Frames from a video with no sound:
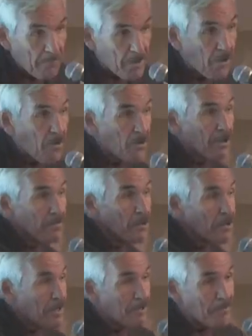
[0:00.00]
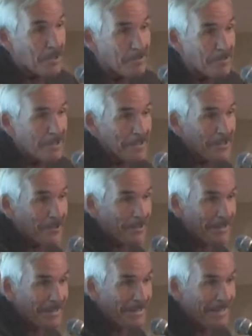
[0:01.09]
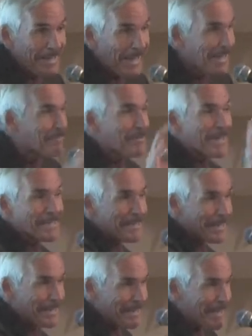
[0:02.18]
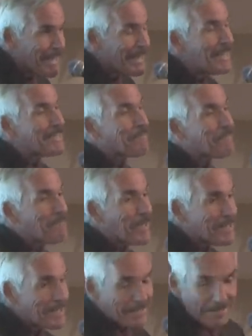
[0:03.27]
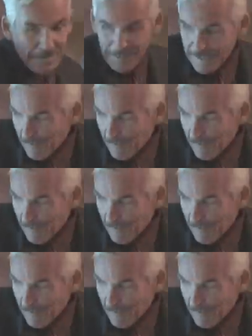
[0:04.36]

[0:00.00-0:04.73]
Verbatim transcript: But the whole community becomes an eagle. It's fascinating. It is fascinating.